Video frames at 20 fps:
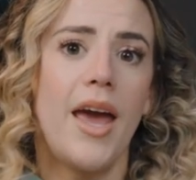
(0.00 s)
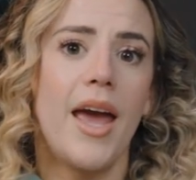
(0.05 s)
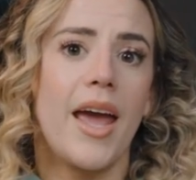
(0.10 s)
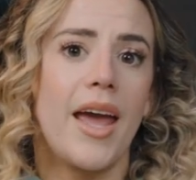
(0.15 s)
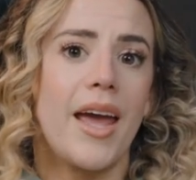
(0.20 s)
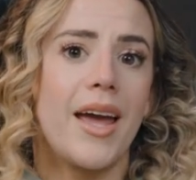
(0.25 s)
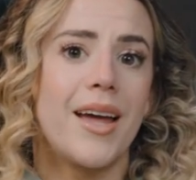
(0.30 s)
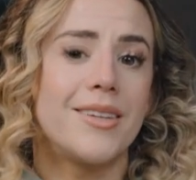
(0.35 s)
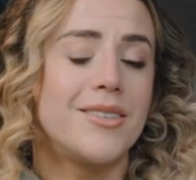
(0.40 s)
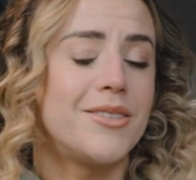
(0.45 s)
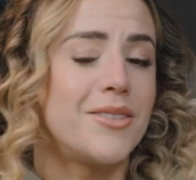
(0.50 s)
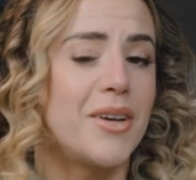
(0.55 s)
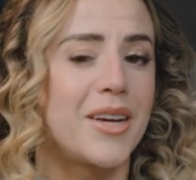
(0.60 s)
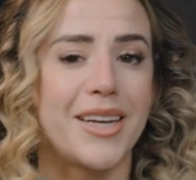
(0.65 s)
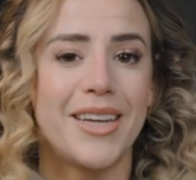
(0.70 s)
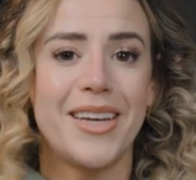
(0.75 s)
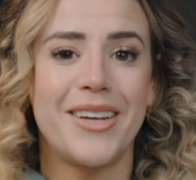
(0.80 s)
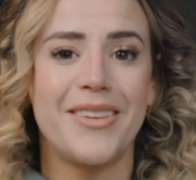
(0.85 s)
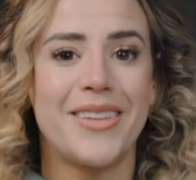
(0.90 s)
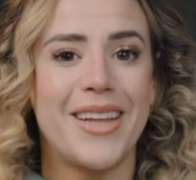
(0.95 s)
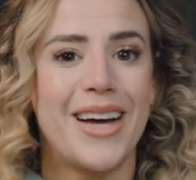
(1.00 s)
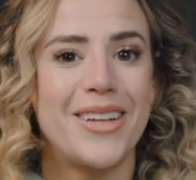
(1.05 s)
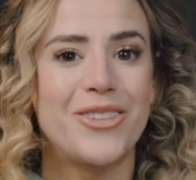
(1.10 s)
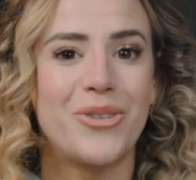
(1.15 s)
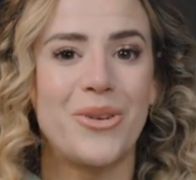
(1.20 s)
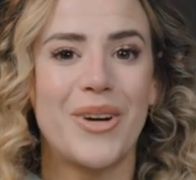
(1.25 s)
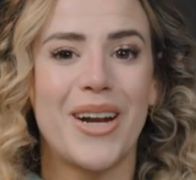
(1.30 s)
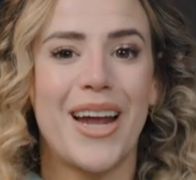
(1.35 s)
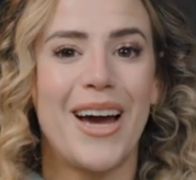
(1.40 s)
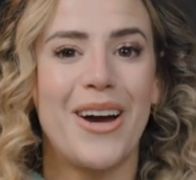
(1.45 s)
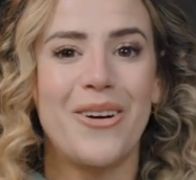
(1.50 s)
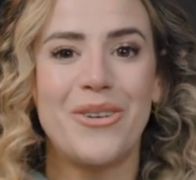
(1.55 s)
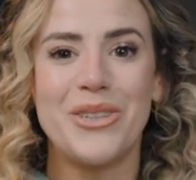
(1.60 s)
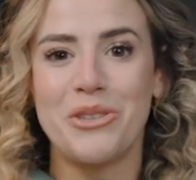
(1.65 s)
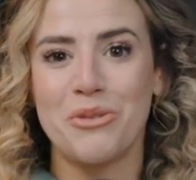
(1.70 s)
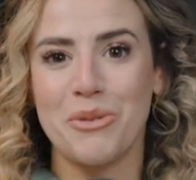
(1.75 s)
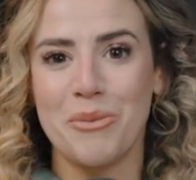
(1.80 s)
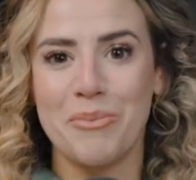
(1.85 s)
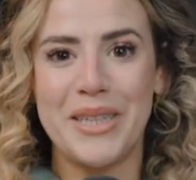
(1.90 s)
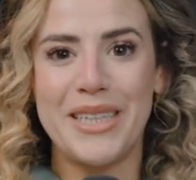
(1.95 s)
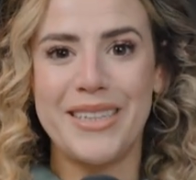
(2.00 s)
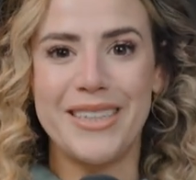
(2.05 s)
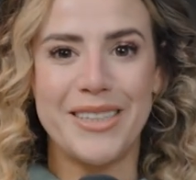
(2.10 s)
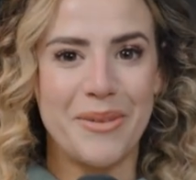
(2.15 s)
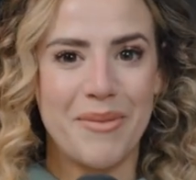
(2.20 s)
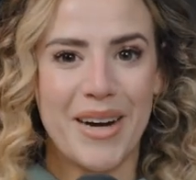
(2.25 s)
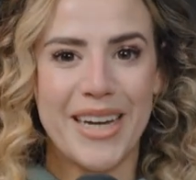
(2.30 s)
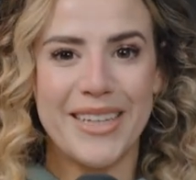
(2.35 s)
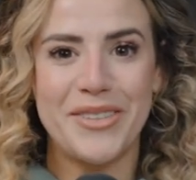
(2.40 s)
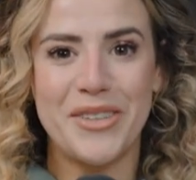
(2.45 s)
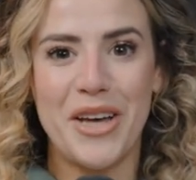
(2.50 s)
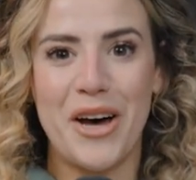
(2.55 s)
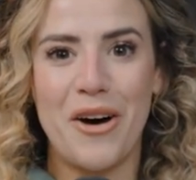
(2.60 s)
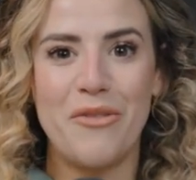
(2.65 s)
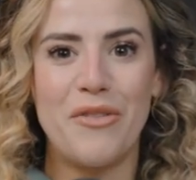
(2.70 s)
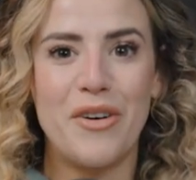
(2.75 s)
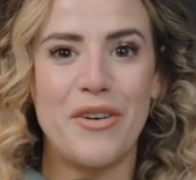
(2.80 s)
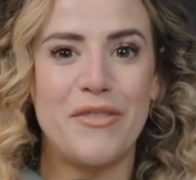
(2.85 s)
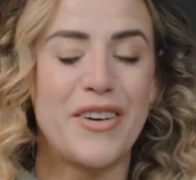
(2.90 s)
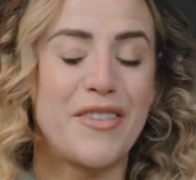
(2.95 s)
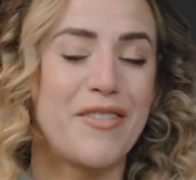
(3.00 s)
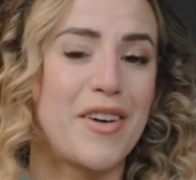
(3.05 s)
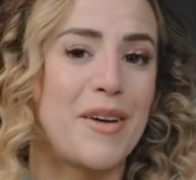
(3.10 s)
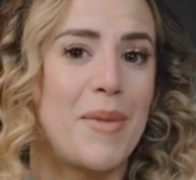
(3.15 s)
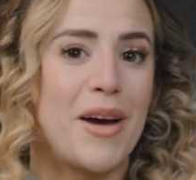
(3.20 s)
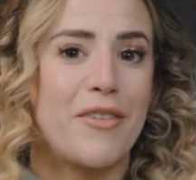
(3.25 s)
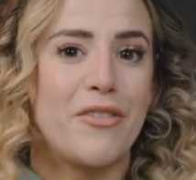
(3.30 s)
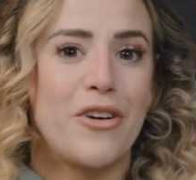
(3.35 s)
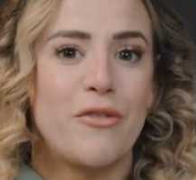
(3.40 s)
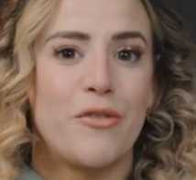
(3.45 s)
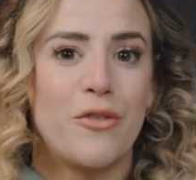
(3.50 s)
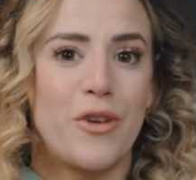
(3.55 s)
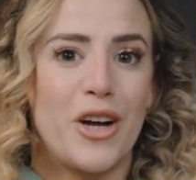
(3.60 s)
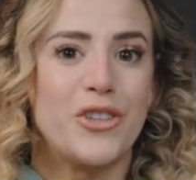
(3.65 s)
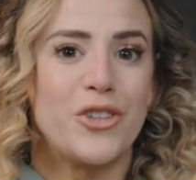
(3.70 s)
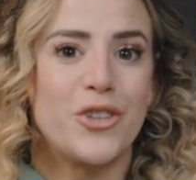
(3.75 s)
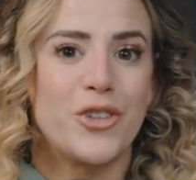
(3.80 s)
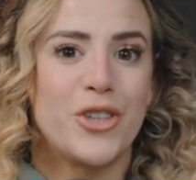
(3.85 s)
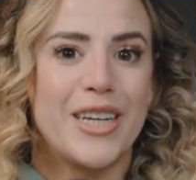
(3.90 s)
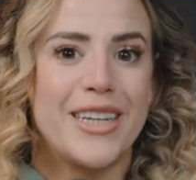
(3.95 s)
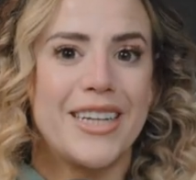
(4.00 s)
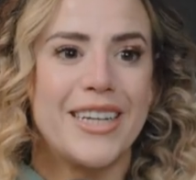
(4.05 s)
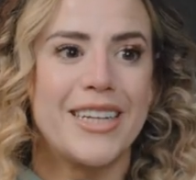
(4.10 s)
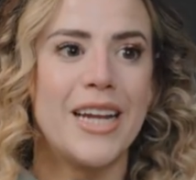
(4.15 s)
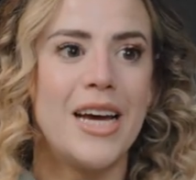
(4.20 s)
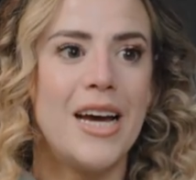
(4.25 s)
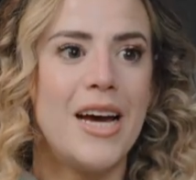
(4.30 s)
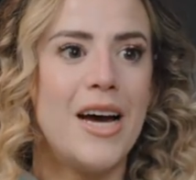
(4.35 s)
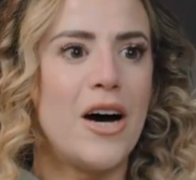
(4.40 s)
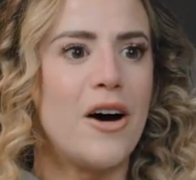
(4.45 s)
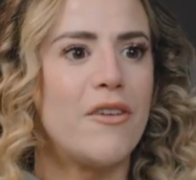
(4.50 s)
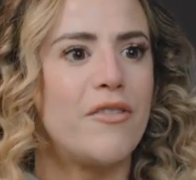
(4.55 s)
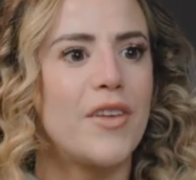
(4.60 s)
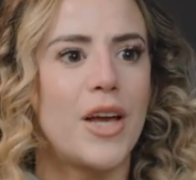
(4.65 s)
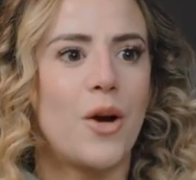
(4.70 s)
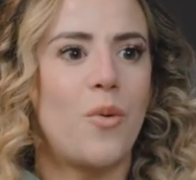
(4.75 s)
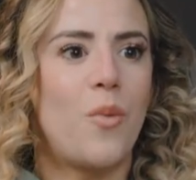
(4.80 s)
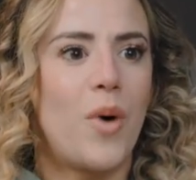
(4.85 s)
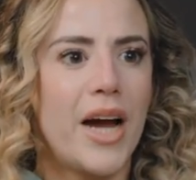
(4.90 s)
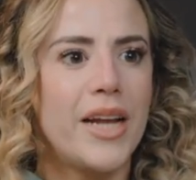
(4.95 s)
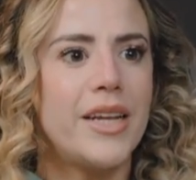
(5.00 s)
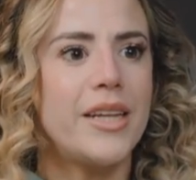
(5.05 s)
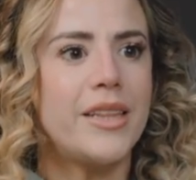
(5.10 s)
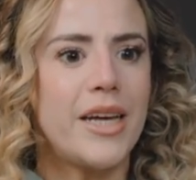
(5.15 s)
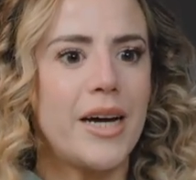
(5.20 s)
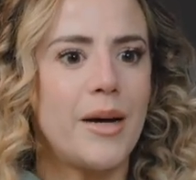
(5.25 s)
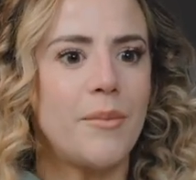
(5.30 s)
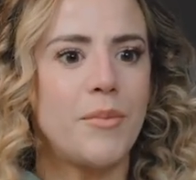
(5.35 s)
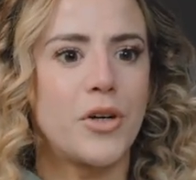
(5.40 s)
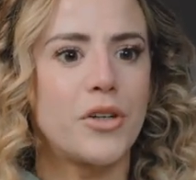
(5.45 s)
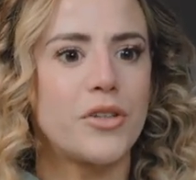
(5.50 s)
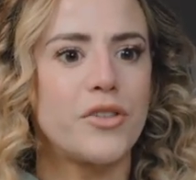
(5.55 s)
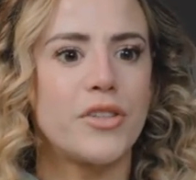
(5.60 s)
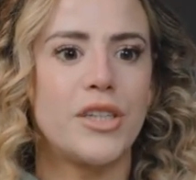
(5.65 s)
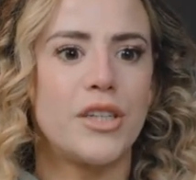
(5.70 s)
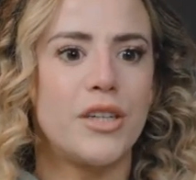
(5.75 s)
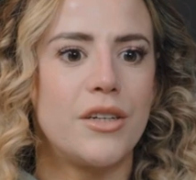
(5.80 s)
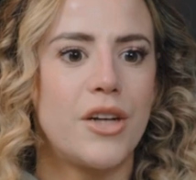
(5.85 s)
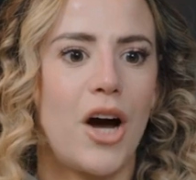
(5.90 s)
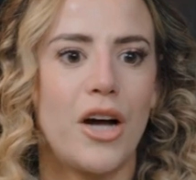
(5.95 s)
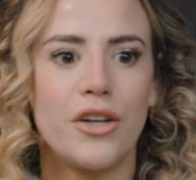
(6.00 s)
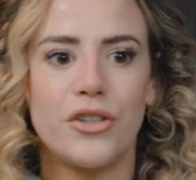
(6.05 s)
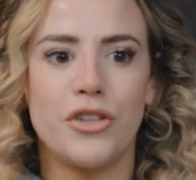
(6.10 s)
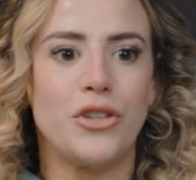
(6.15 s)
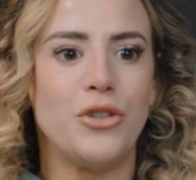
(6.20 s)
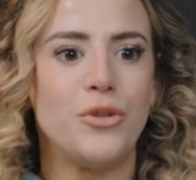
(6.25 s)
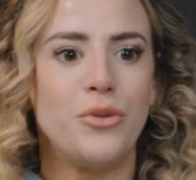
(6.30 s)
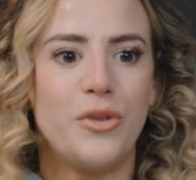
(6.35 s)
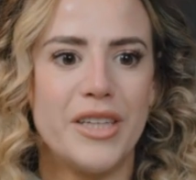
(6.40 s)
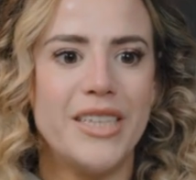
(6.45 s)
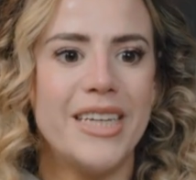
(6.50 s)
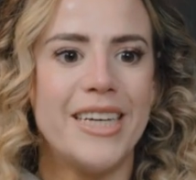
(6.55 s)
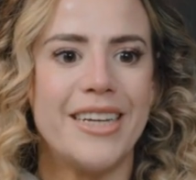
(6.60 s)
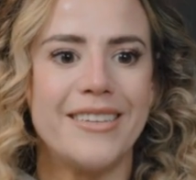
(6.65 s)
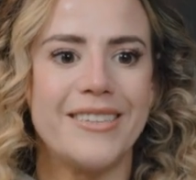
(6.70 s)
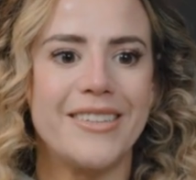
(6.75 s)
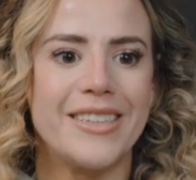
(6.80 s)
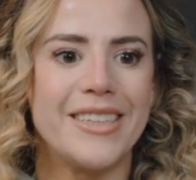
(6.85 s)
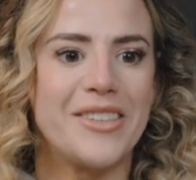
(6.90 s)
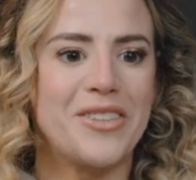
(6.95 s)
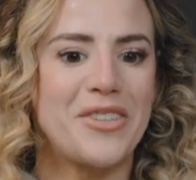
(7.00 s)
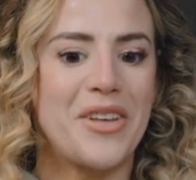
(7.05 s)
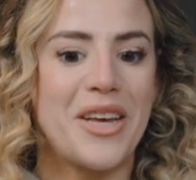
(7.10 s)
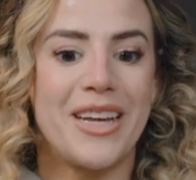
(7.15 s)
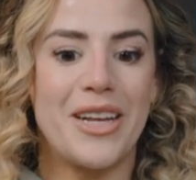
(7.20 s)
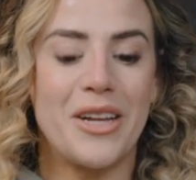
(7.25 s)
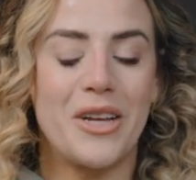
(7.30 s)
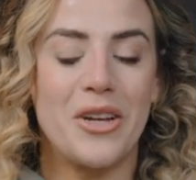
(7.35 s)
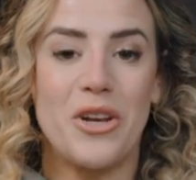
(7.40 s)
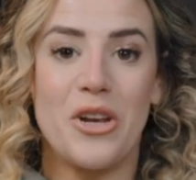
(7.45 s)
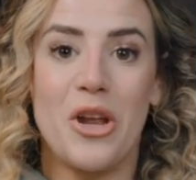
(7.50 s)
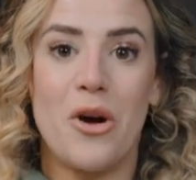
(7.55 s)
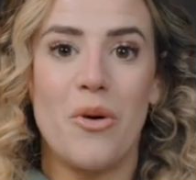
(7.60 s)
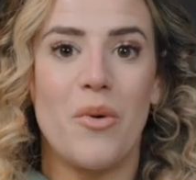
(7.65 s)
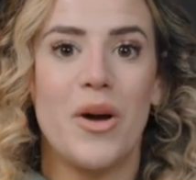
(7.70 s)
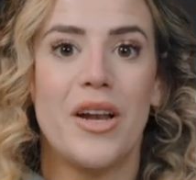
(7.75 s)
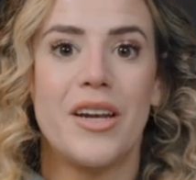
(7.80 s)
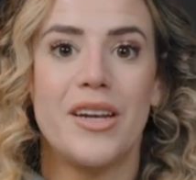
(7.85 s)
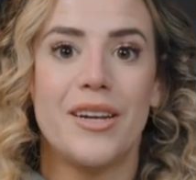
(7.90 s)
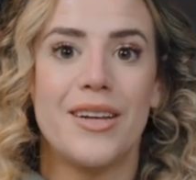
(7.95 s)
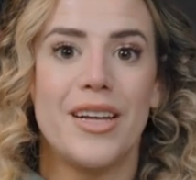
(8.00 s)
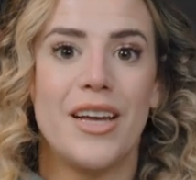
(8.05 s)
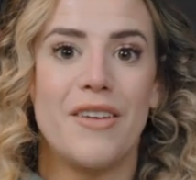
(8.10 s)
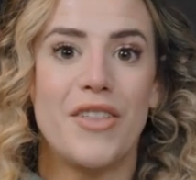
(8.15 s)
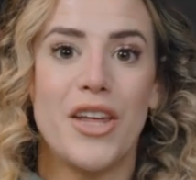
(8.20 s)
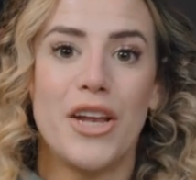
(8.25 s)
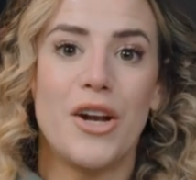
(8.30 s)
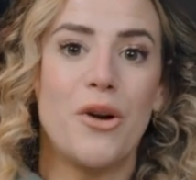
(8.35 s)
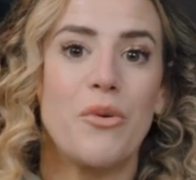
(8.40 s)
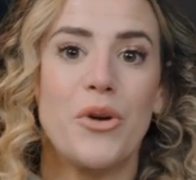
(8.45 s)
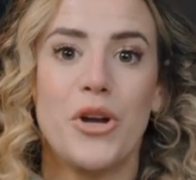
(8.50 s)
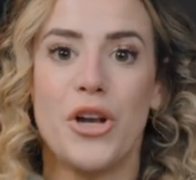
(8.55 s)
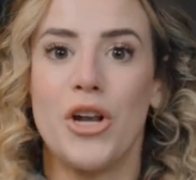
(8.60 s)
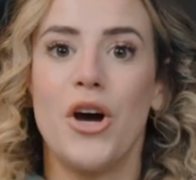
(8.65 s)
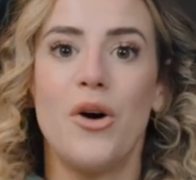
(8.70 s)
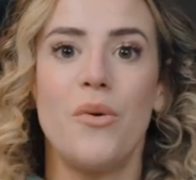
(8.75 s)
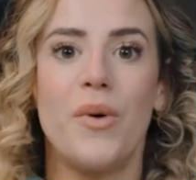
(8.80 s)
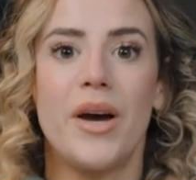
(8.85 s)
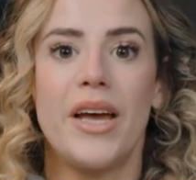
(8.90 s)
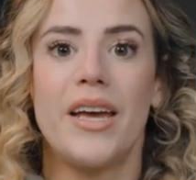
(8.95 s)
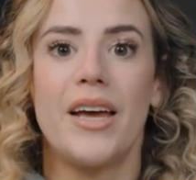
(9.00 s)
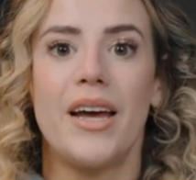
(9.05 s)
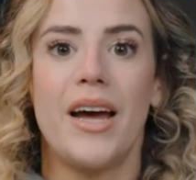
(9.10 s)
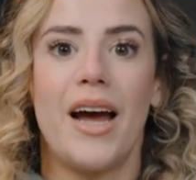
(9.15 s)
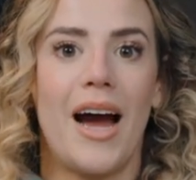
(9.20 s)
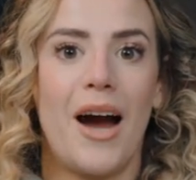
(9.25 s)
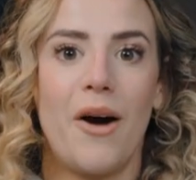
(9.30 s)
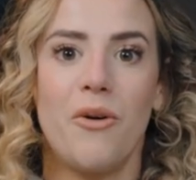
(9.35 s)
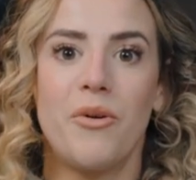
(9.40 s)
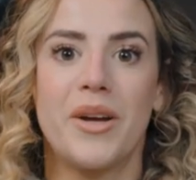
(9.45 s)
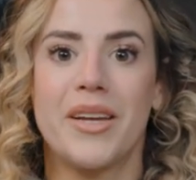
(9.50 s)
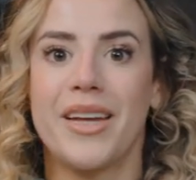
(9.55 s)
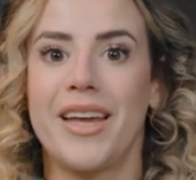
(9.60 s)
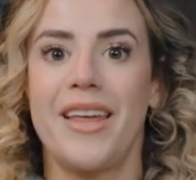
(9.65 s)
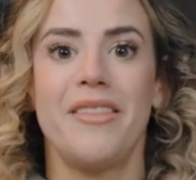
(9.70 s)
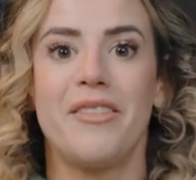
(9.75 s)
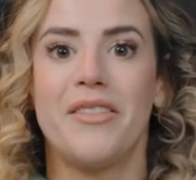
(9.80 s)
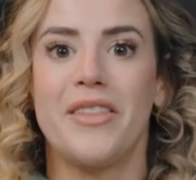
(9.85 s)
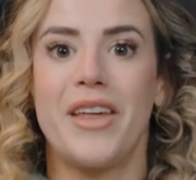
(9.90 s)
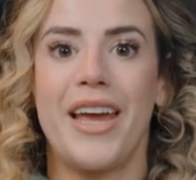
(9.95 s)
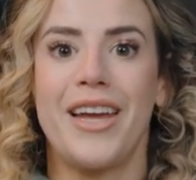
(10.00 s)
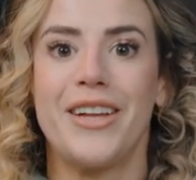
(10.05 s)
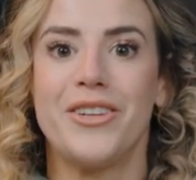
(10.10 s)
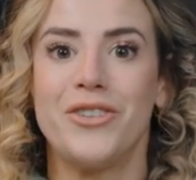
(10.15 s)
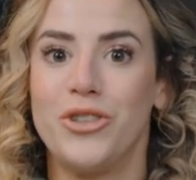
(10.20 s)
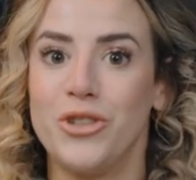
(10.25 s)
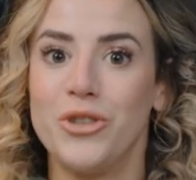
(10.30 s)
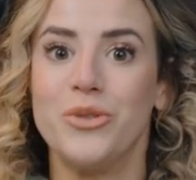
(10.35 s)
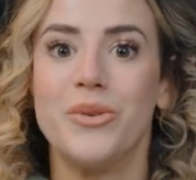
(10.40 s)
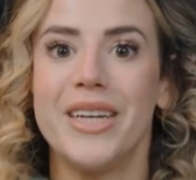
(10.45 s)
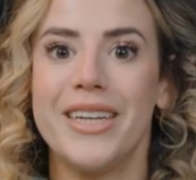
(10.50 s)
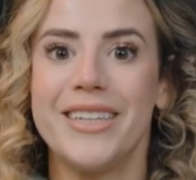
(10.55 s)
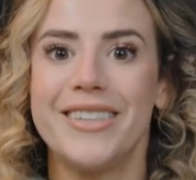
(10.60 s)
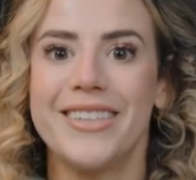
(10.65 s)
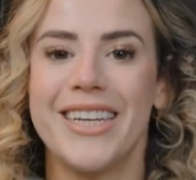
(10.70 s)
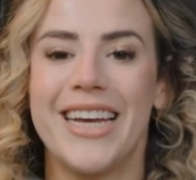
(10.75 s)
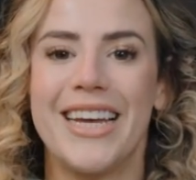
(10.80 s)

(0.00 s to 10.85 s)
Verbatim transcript: And again, that's what I always repeat to myself. If, if I'm ever frustrated of like, why did that person not do this? It's like, no one, if they don't know it, how can they do it?